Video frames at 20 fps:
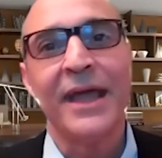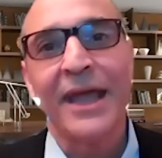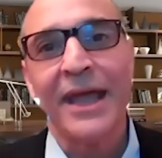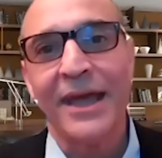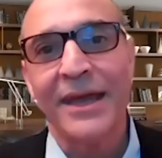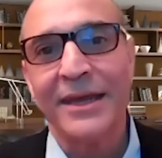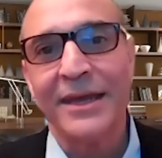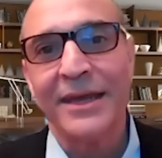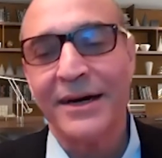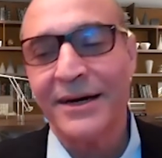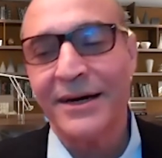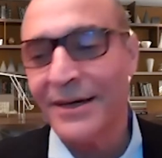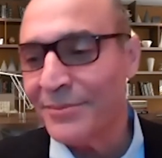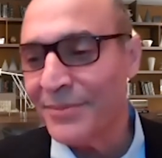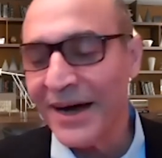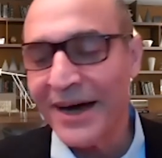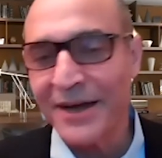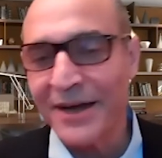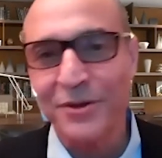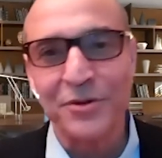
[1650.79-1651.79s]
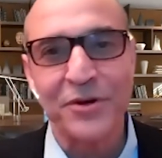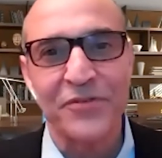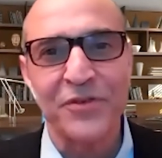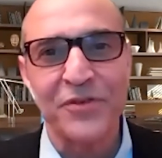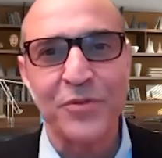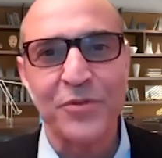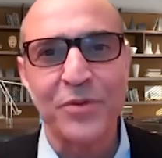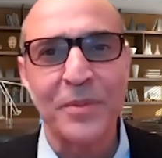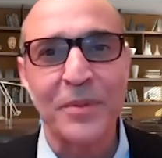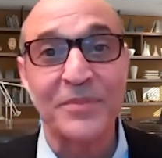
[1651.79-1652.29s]
And I don't know
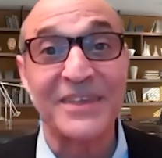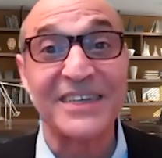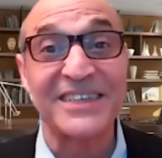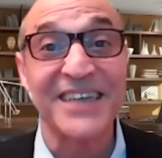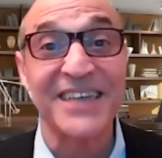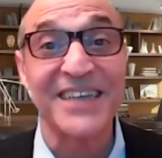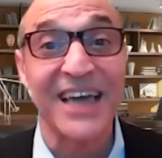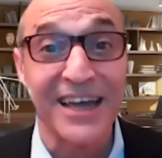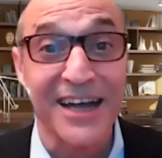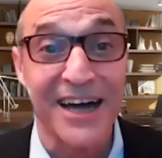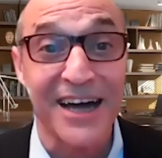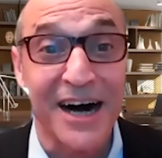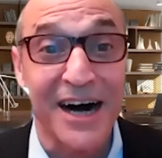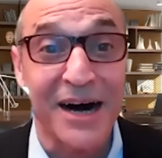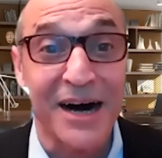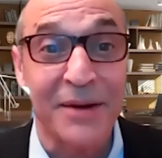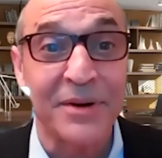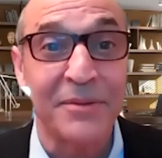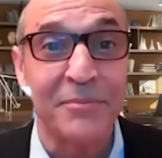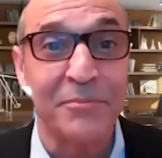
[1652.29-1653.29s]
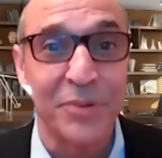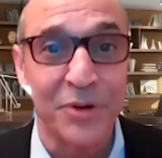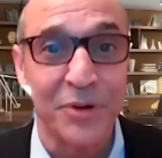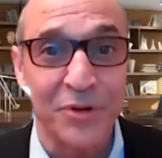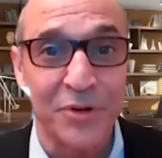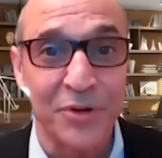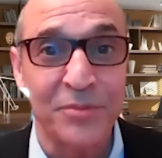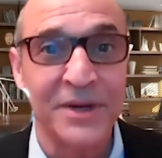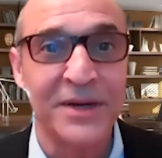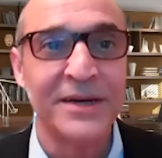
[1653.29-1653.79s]
if you remember the telecom
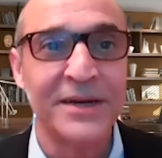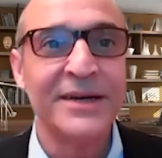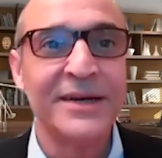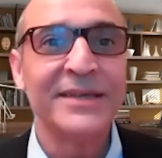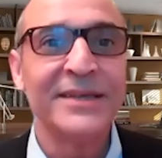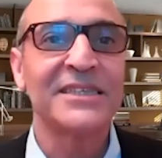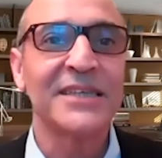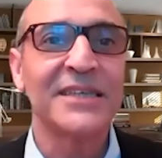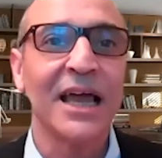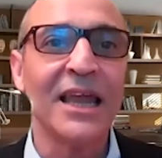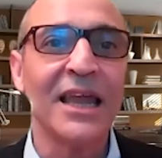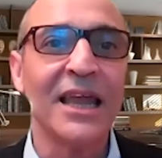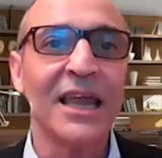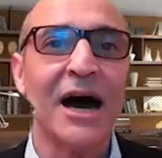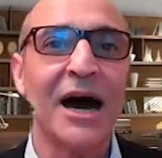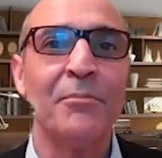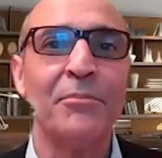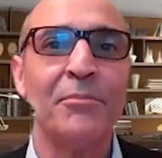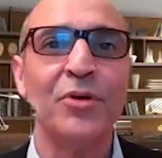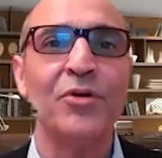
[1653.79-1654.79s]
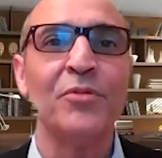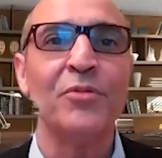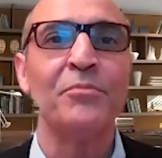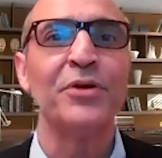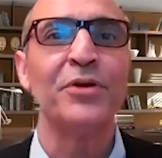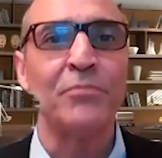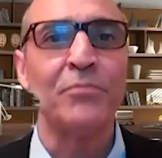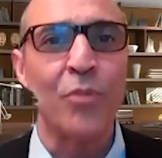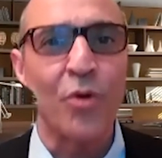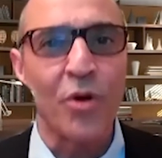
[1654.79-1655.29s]
boom. The telecom
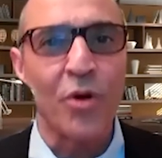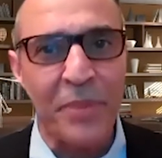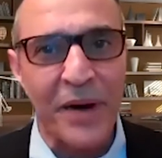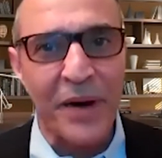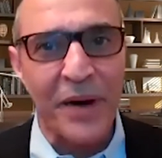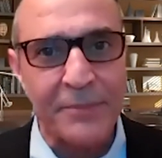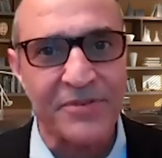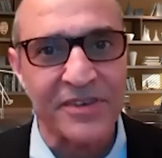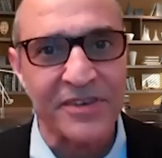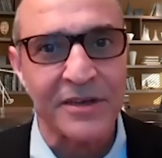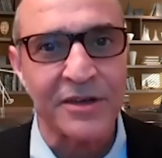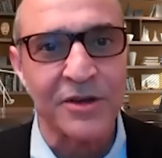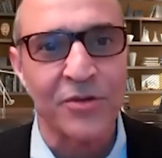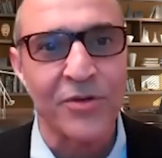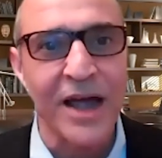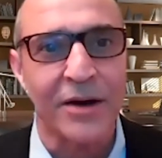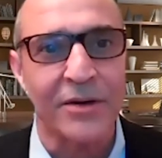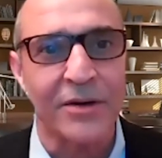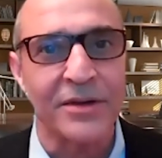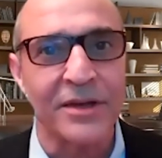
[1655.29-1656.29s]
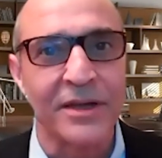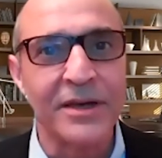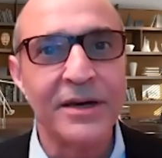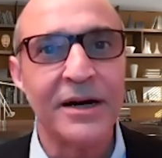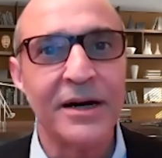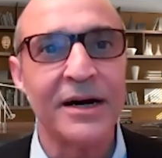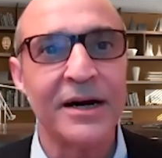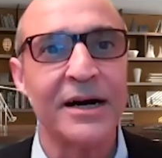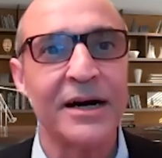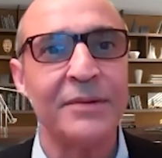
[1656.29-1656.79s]
boom put more pipes in the ground,
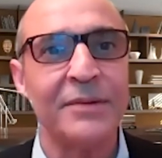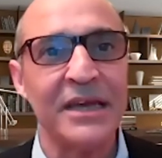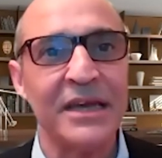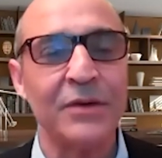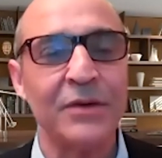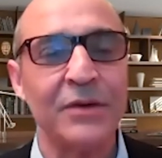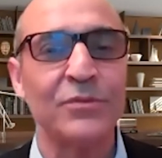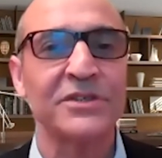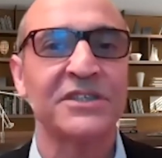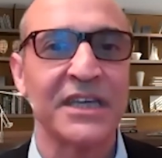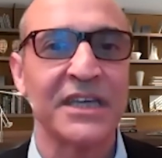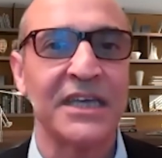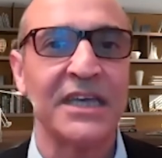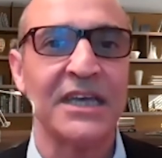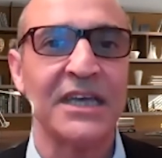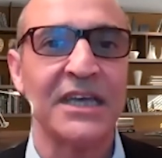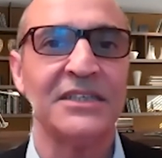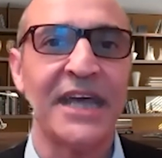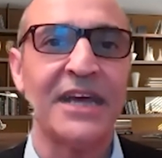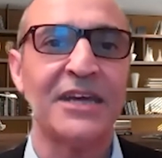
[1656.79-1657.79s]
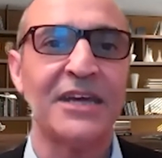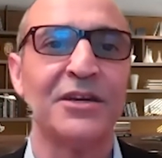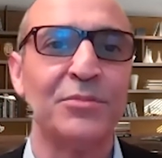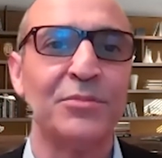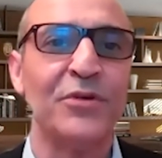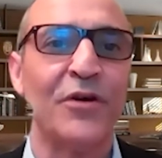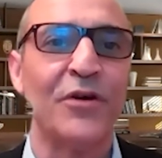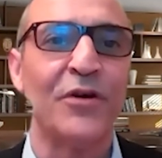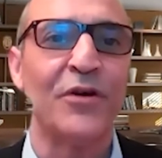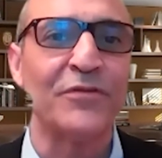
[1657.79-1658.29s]
and it was to get
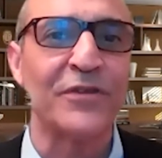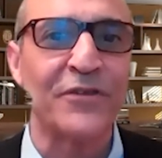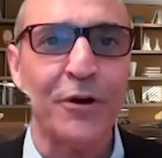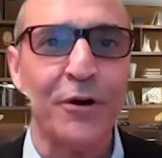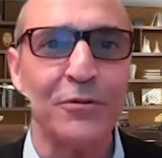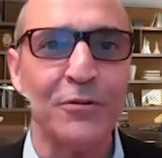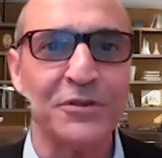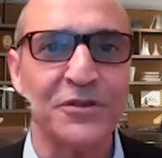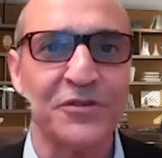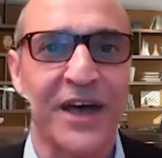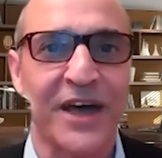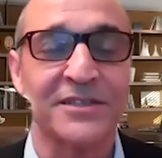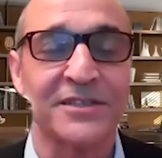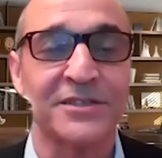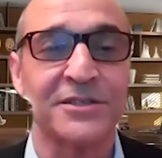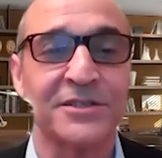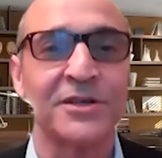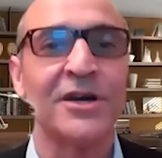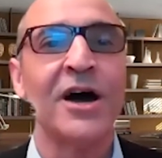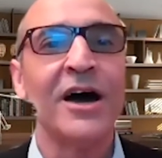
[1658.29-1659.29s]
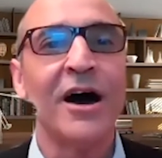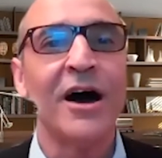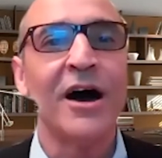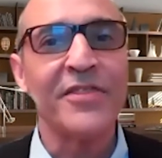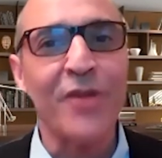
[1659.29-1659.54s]
data to move over phones faster.